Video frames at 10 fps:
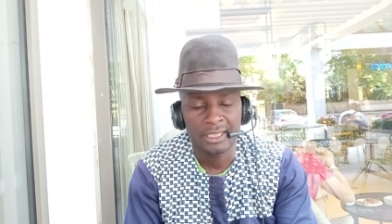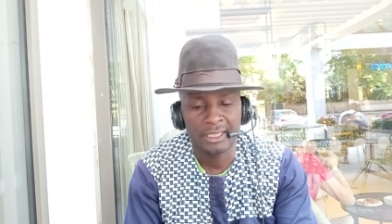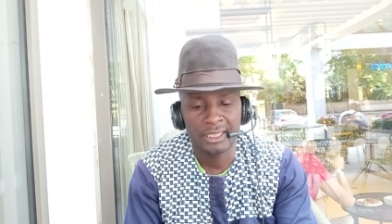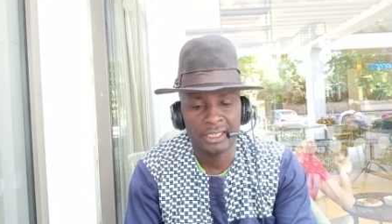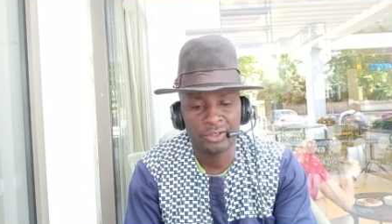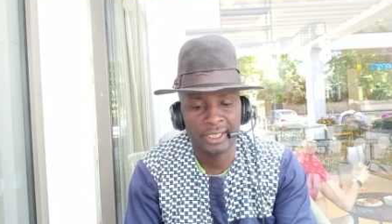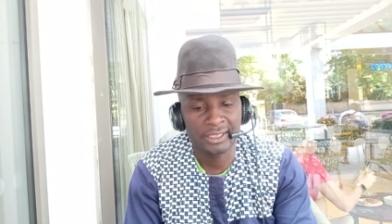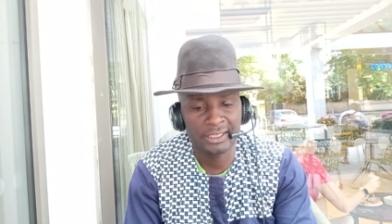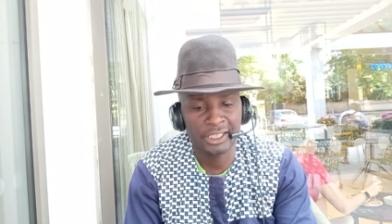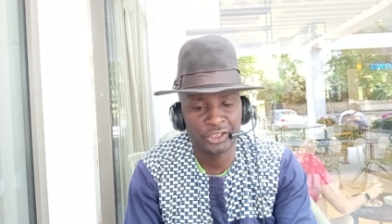The
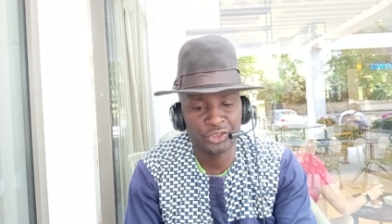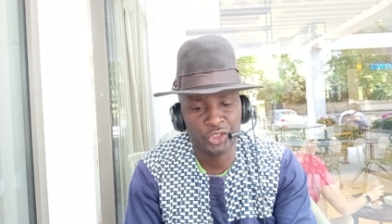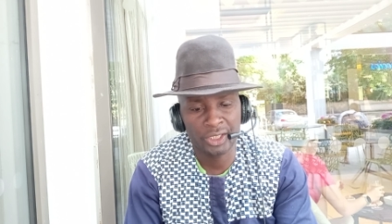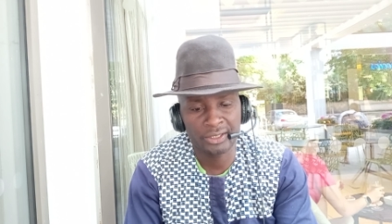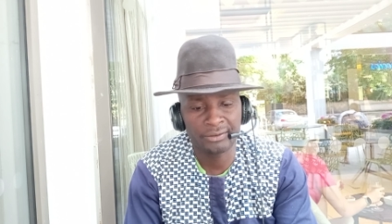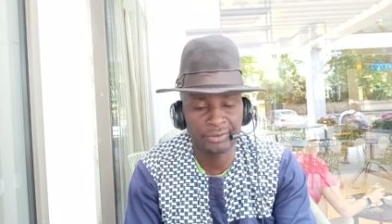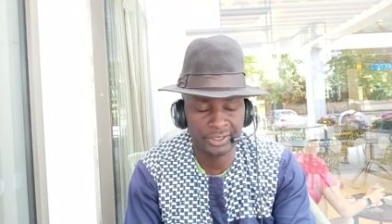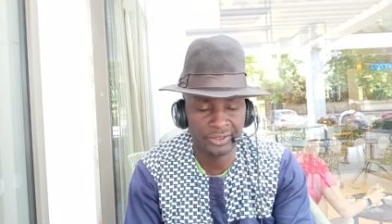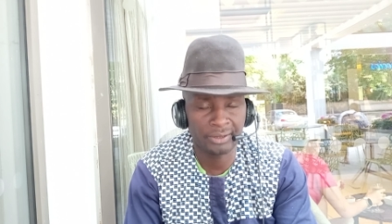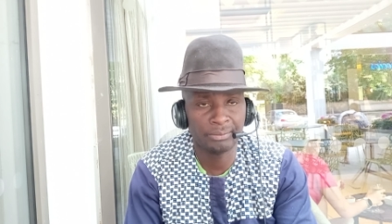United Nations Charter, for
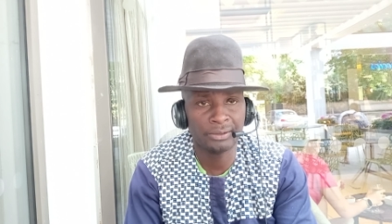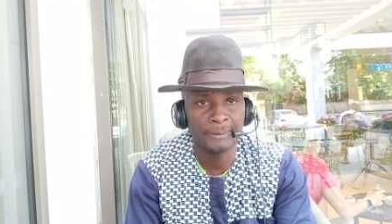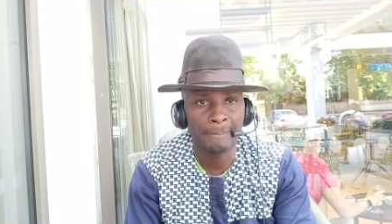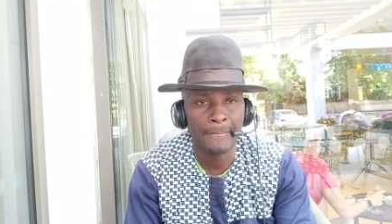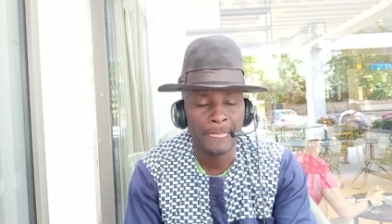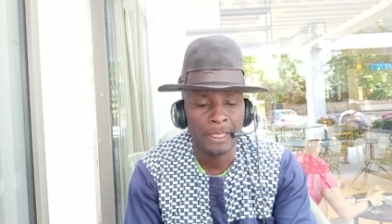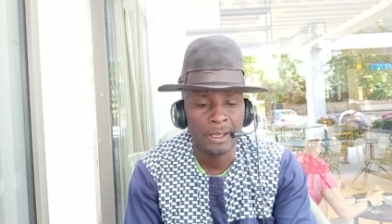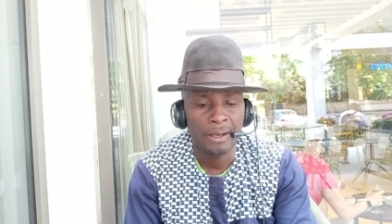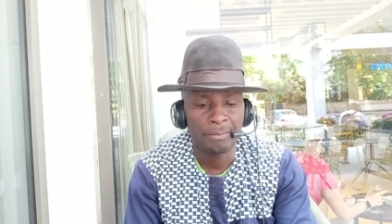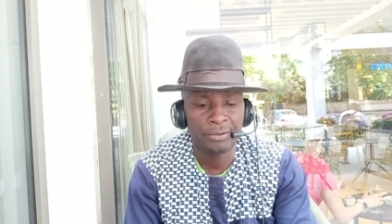example,
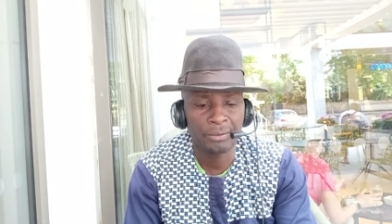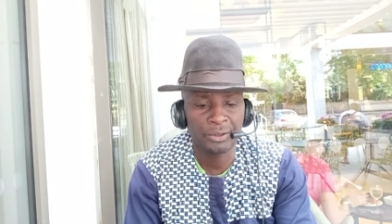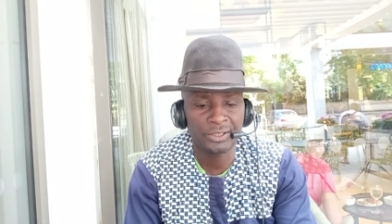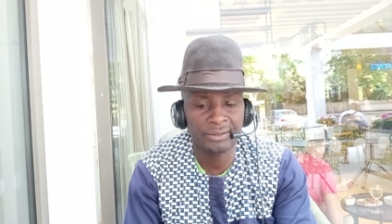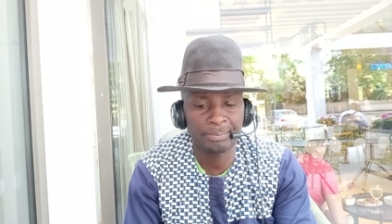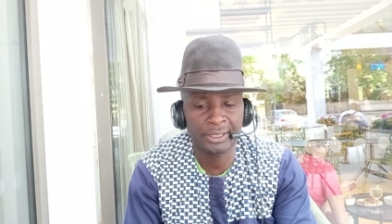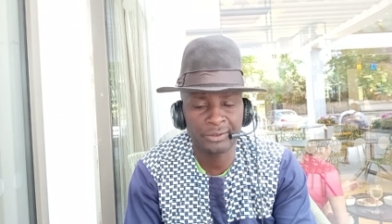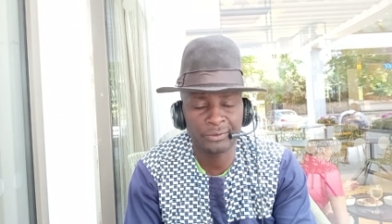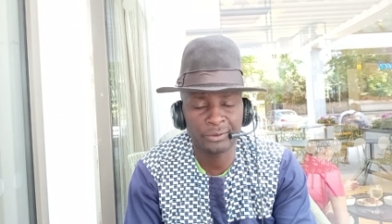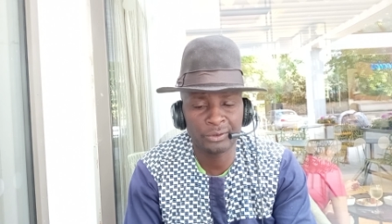promotes the
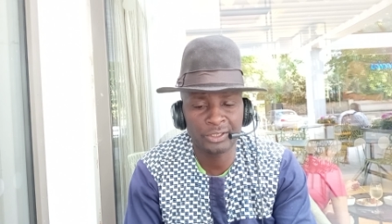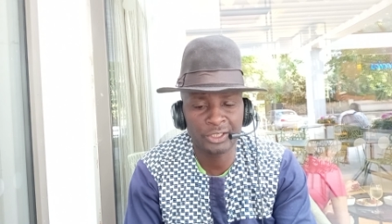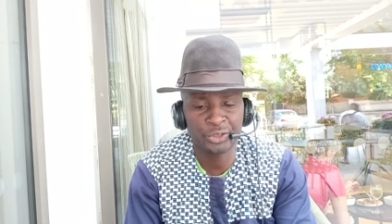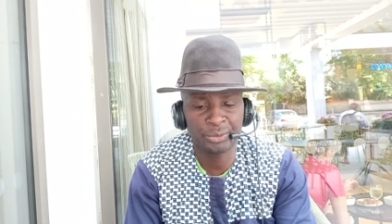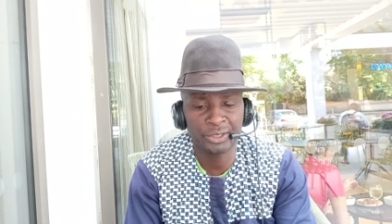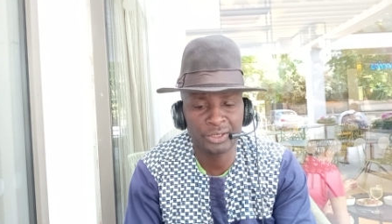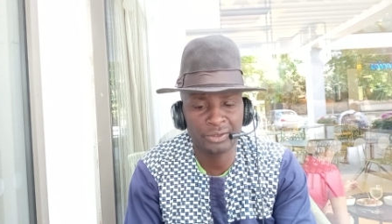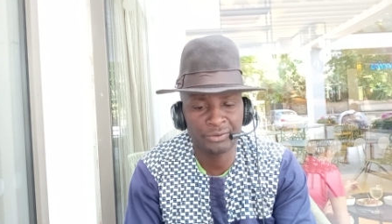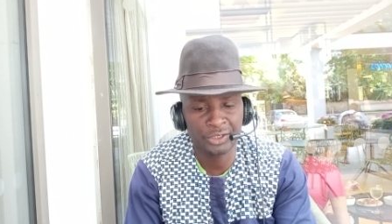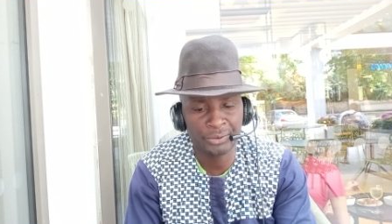peaceful settlement
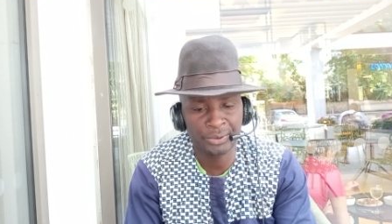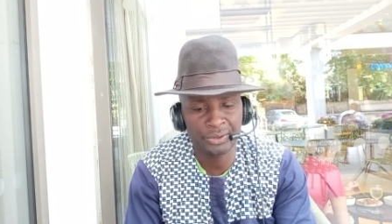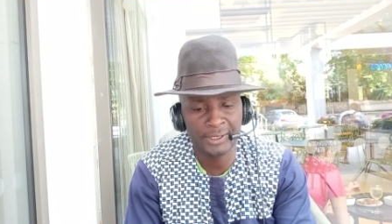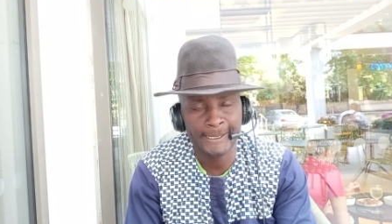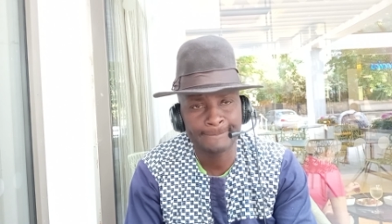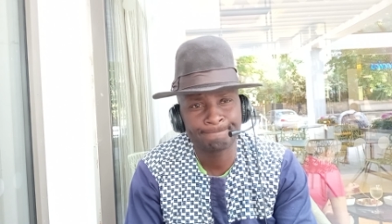of disputes